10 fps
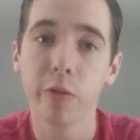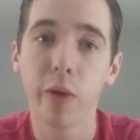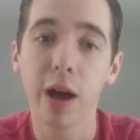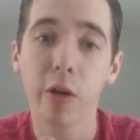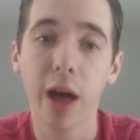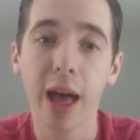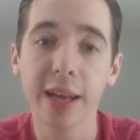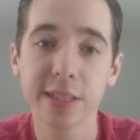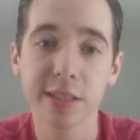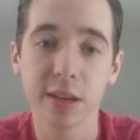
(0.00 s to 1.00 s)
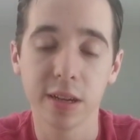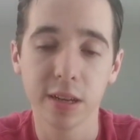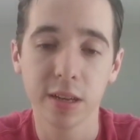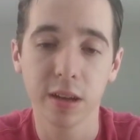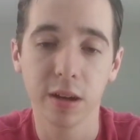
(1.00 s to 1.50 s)
While
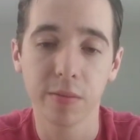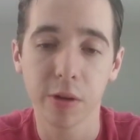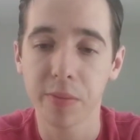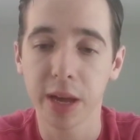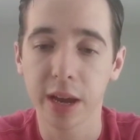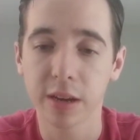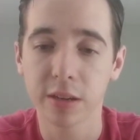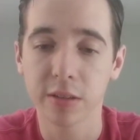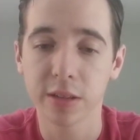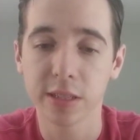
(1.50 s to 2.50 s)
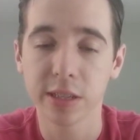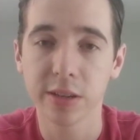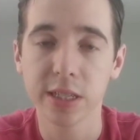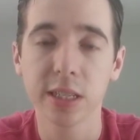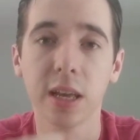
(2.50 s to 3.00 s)
Asta, our main character in this
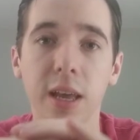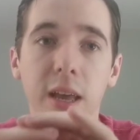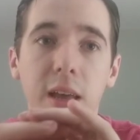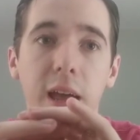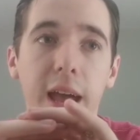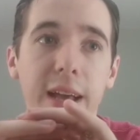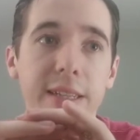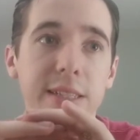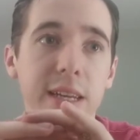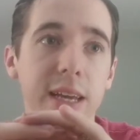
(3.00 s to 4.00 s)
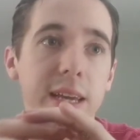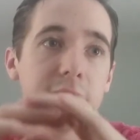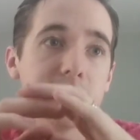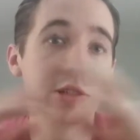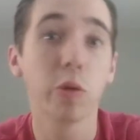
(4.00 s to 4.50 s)
series, has
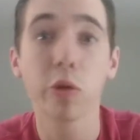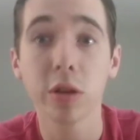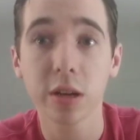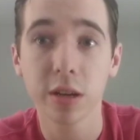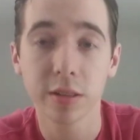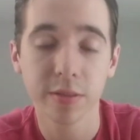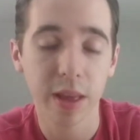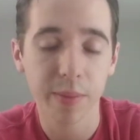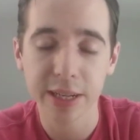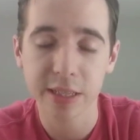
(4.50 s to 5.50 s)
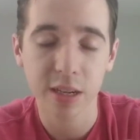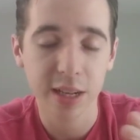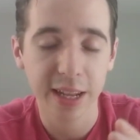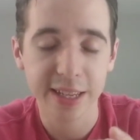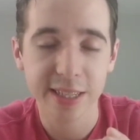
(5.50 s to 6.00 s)
a sword that
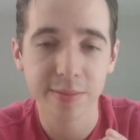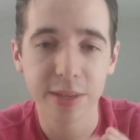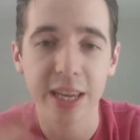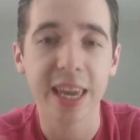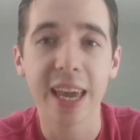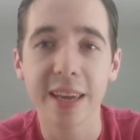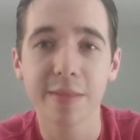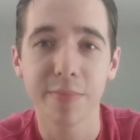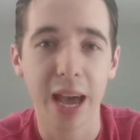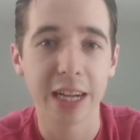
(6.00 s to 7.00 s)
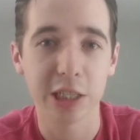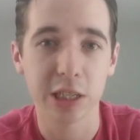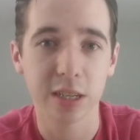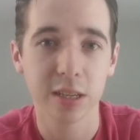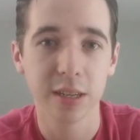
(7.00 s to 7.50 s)
basically lets him negate
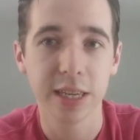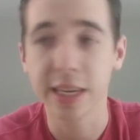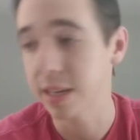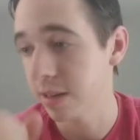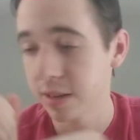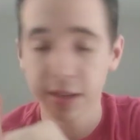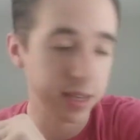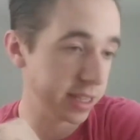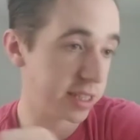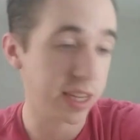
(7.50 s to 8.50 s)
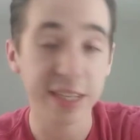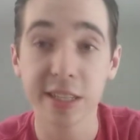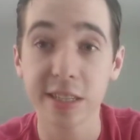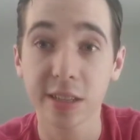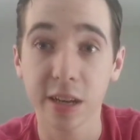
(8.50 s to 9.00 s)
magic. He
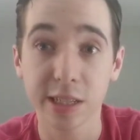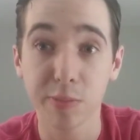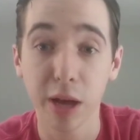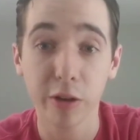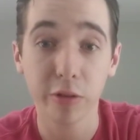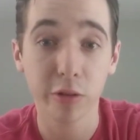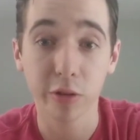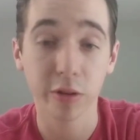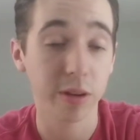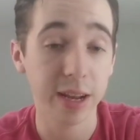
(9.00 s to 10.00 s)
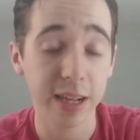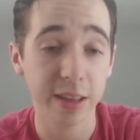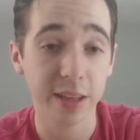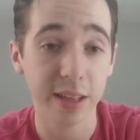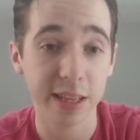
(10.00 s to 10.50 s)
slices a spell or
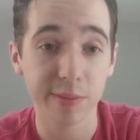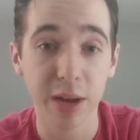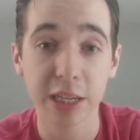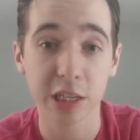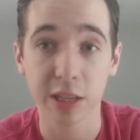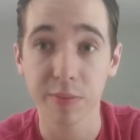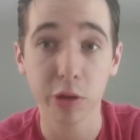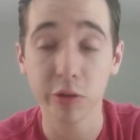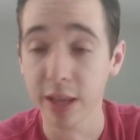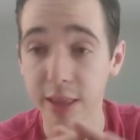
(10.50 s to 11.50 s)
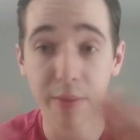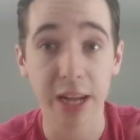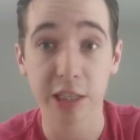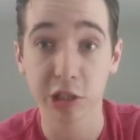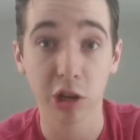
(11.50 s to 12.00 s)
anything that's magically imbued, and the
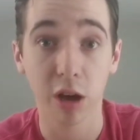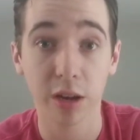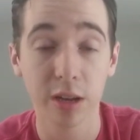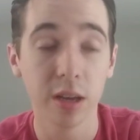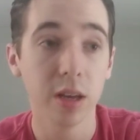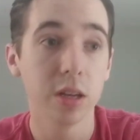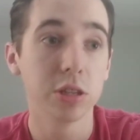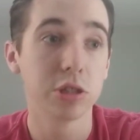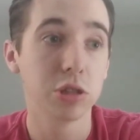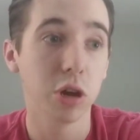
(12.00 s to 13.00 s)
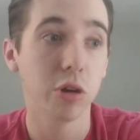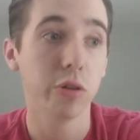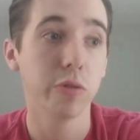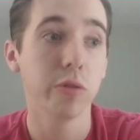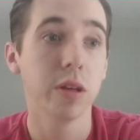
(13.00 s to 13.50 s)
magic's gone.
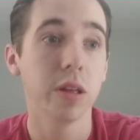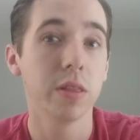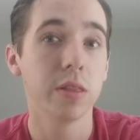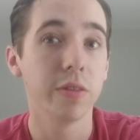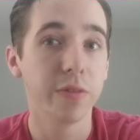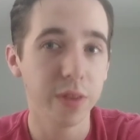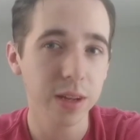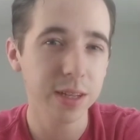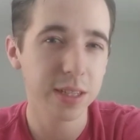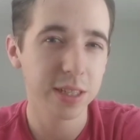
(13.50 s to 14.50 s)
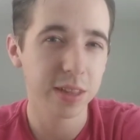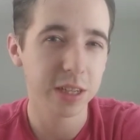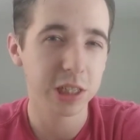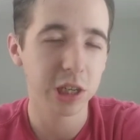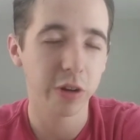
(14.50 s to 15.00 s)
So the villains in
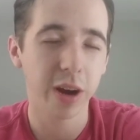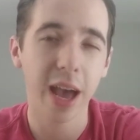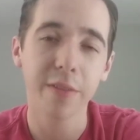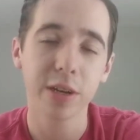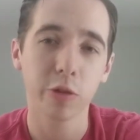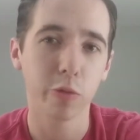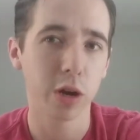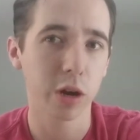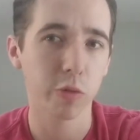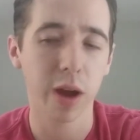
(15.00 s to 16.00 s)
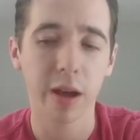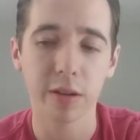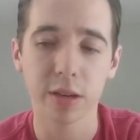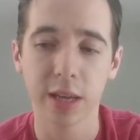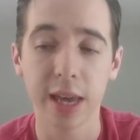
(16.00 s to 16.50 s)
this show are having to work
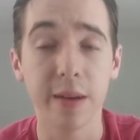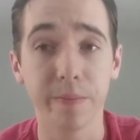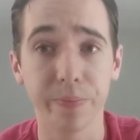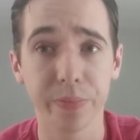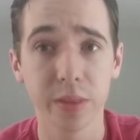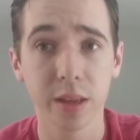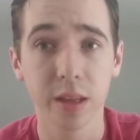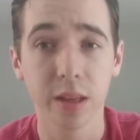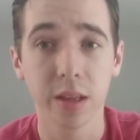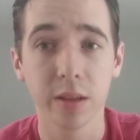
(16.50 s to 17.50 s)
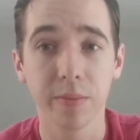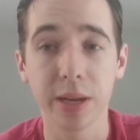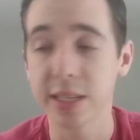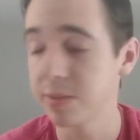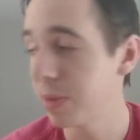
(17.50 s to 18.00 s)
around him.
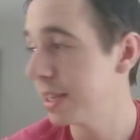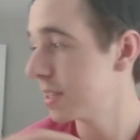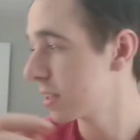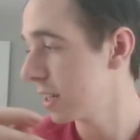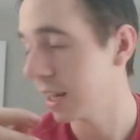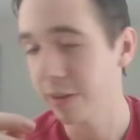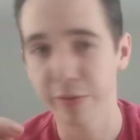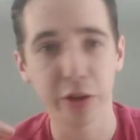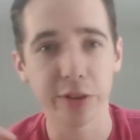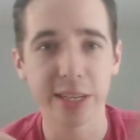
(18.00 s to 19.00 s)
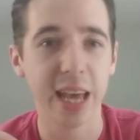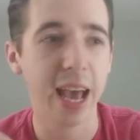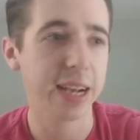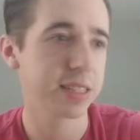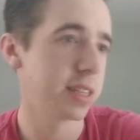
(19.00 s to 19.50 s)
Because basically, like, a villain
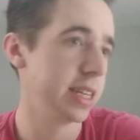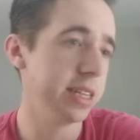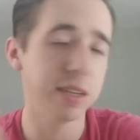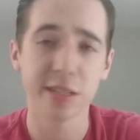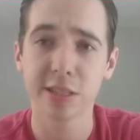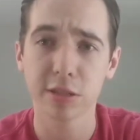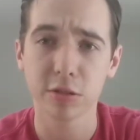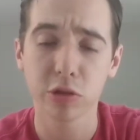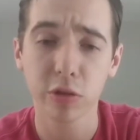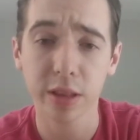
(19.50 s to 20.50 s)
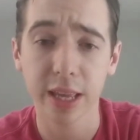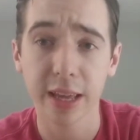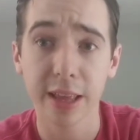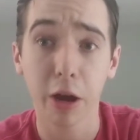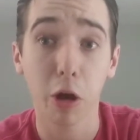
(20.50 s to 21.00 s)
attacks, he does his whole sword thing,
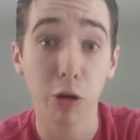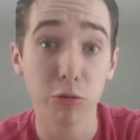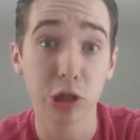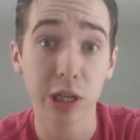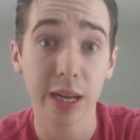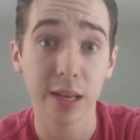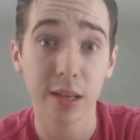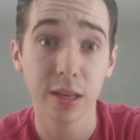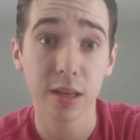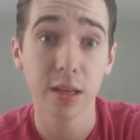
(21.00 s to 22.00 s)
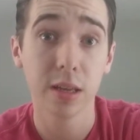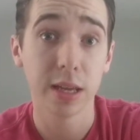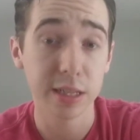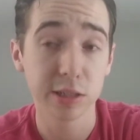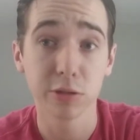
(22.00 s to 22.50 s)
and they go, oh shit,
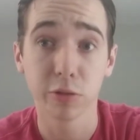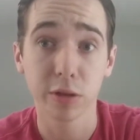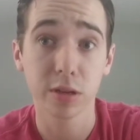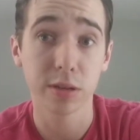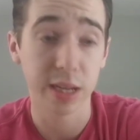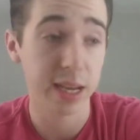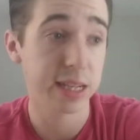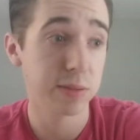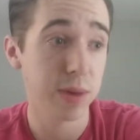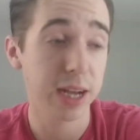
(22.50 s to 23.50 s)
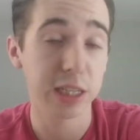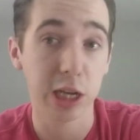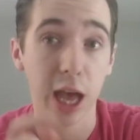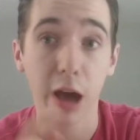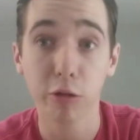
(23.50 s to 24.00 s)
his sword negates
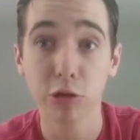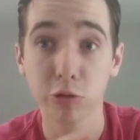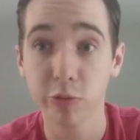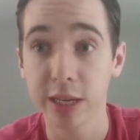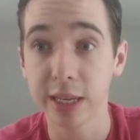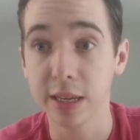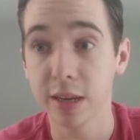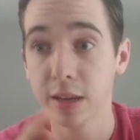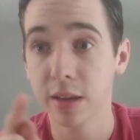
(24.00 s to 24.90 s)
magic. How do we